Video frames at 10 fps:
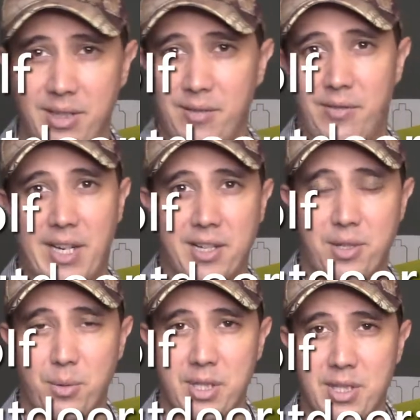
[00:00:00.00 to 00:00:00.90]

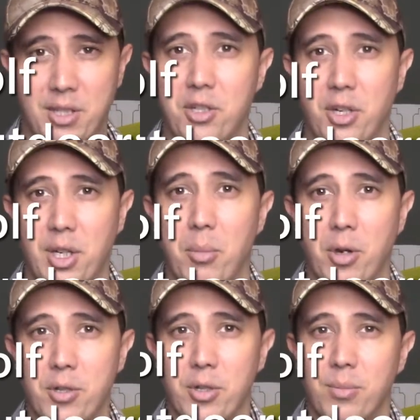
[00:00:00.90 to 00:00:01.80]
fast, twisty, jerky
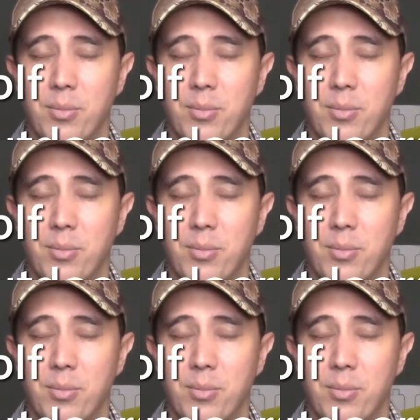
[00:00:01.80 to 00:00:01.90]
motion.